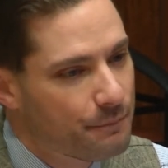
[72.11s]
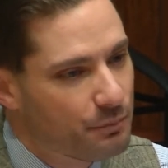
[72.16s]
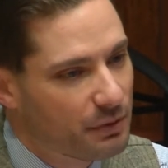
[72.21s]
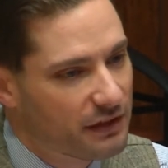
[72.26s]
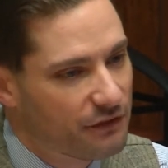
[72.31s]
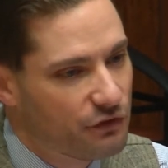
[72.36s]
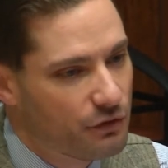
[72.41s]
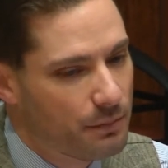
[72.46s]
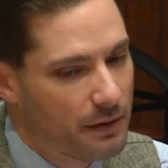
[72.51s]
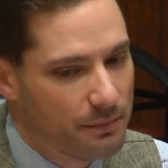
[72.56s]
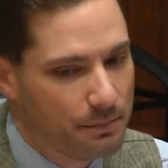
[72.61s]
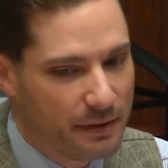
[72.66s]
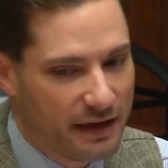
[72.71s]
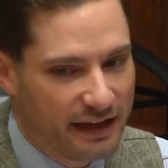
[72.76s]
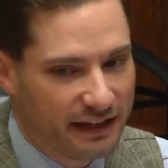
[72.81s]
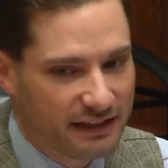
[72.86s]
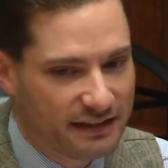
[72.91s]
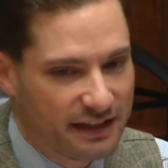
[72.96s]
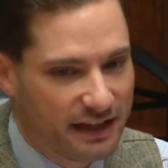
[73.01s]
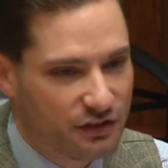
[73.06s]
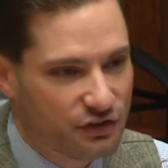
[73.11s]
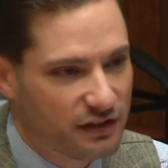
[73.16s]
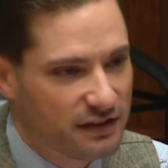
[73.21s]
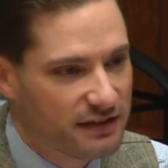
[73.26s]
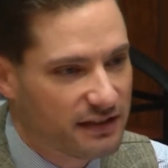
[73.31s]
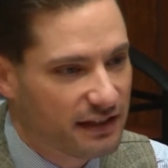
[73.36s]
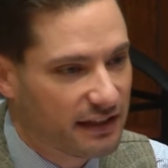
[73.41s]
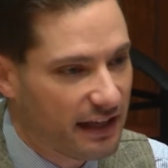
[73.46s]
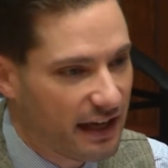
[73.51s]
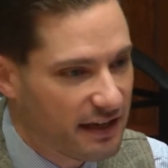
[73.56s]
But if you've been paying attention
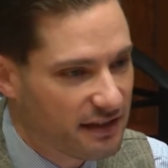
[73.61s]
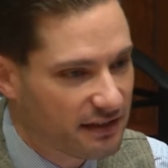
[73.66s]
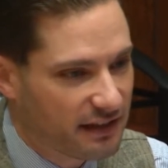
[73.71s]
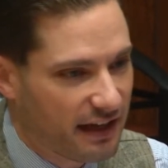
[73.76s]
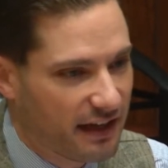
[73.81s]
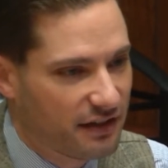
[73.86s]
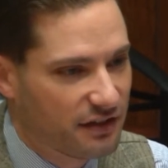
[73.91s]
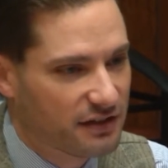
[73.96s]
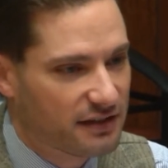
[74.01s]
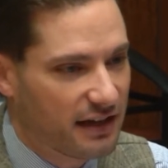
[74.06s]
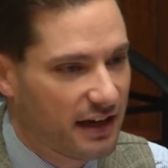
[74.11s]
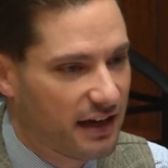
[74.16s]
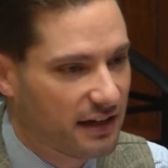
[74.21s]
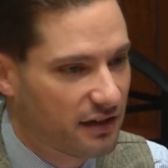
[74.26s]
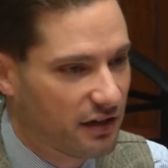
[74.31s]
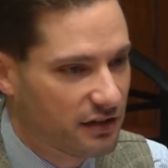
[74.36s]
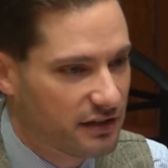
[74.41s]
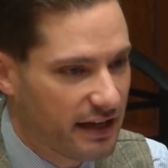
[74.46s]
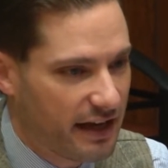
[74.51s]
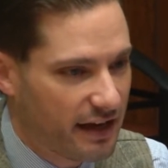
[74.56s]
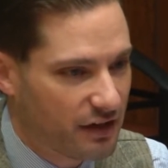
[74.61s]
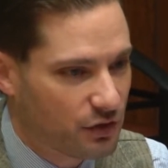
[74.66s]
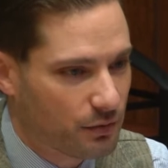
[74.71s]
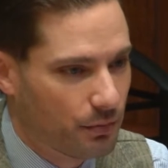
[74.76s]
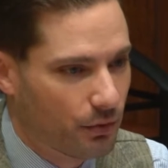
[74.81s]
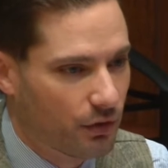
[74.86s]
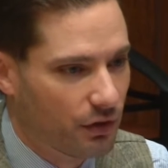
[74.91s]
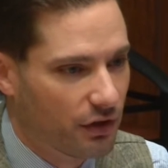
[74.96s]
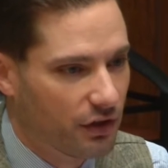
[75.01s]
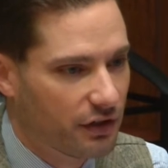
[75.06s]
to case counts on our
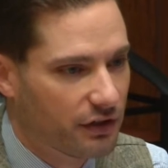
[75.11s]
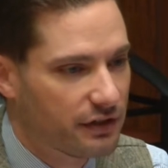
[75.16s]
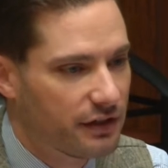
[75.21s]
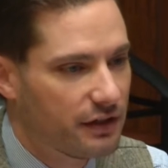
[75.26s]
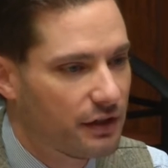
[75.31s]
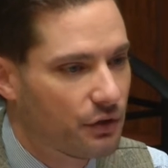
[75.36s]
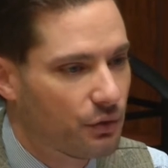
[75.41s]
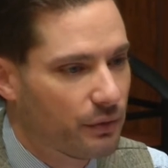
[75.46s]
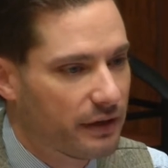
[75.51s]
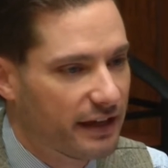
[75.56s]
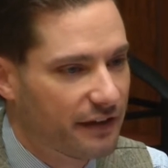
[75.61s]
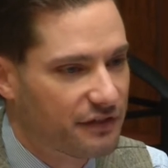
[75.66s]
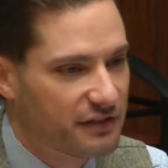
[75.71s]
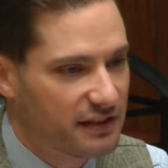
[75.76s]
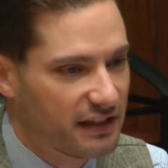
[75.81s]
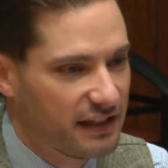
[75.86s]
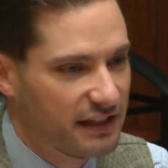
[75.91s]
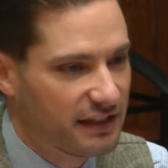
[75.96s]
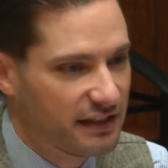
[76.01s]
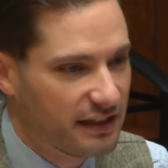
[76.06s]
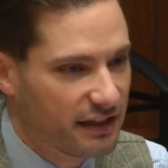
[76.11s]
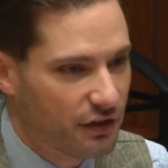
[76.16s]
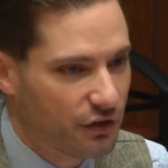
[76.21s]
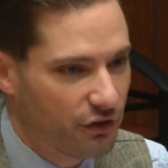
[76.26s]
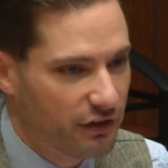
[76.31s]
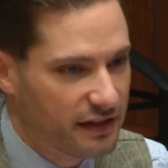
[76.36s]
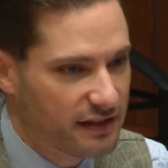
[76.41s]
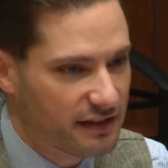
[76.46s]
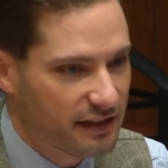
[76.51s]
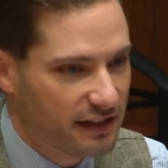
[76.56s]
dashboard, we have seen an
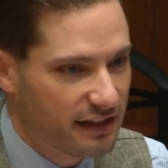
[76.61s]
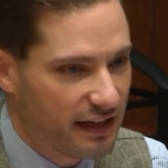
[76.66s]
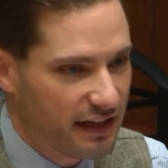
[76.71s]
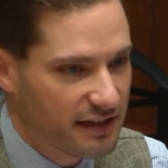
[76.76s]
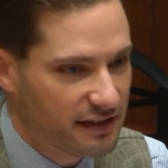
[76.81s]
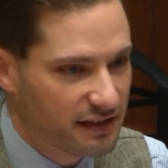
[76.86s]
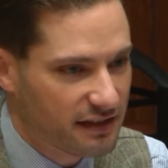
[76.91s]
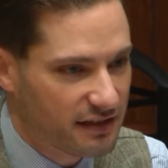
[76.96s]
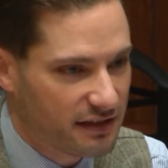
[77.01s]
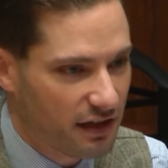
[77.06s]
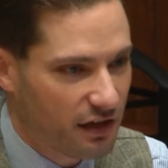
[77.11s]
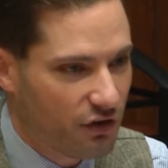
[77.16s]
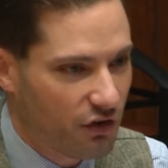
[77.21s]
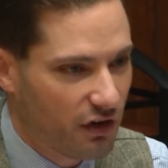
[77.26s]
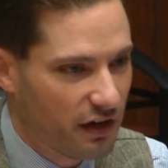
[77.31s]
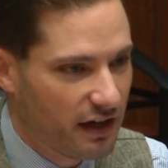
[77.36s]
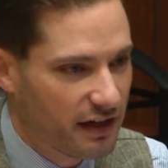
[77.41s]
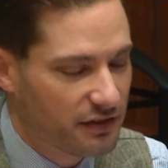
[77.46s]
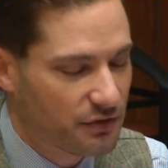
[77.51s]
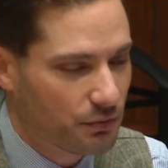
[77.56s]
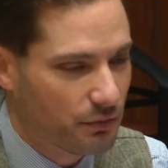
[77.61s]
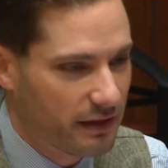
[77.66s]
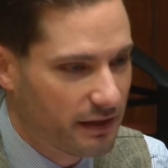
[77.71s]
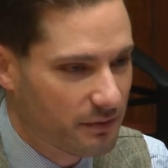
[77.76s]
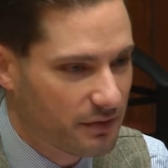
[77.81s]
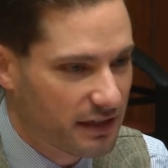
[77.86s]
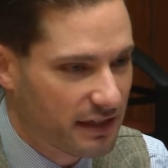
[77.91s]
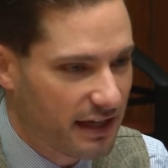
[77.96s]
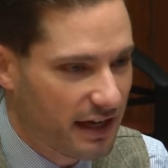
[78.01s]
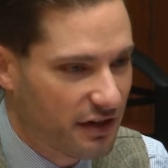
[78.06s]
increase in cases across
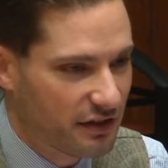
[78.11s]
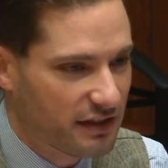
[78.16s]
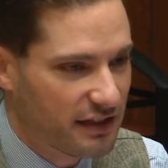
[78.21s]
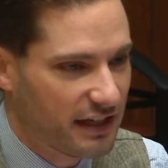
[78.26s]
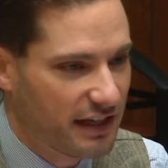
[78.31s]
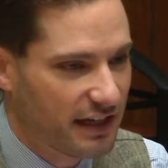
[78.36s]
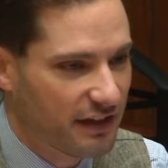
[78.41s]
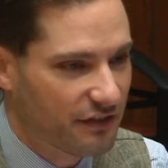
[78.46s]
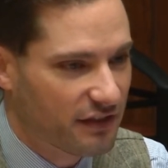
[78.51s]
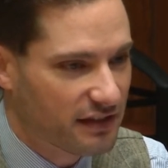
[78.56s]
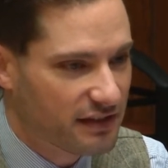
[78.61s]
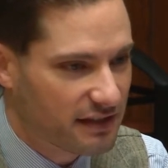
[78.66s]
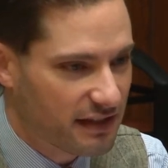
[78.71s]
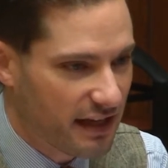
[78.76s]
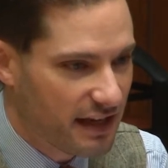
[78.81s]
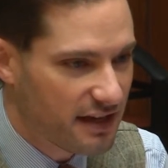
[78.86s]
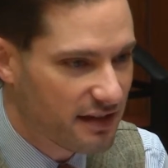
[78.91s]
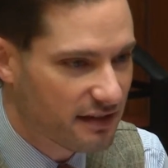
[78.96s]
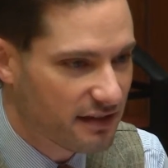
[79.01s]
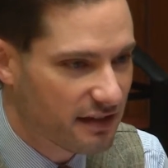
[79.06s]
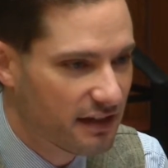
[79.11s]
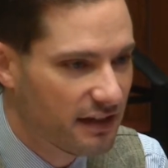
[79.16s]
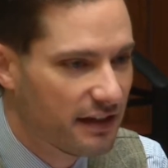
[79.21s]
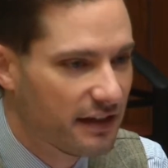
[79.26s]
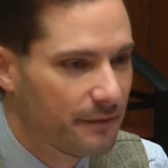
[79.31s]
Ramsey County and the state.